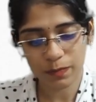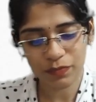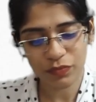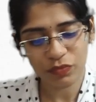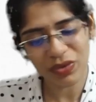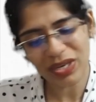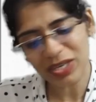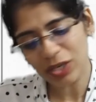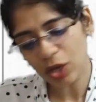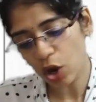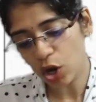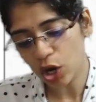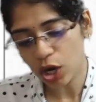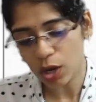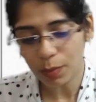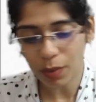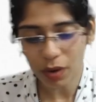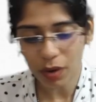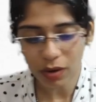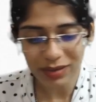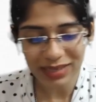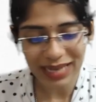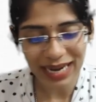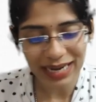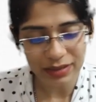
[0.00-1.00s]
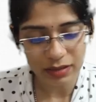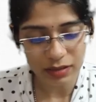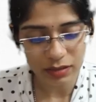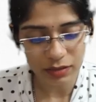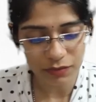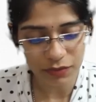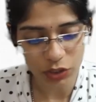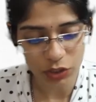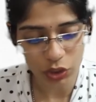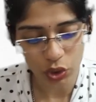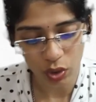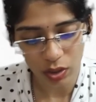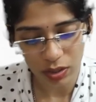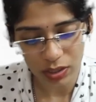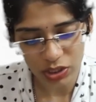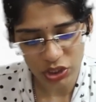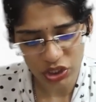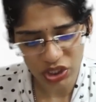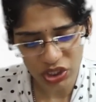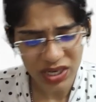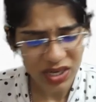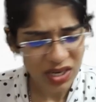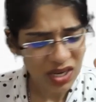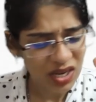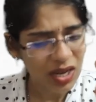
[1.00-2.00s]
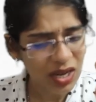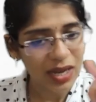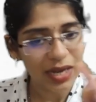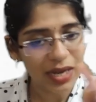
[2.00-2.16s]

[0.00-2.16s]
We'll talk about that in physiology.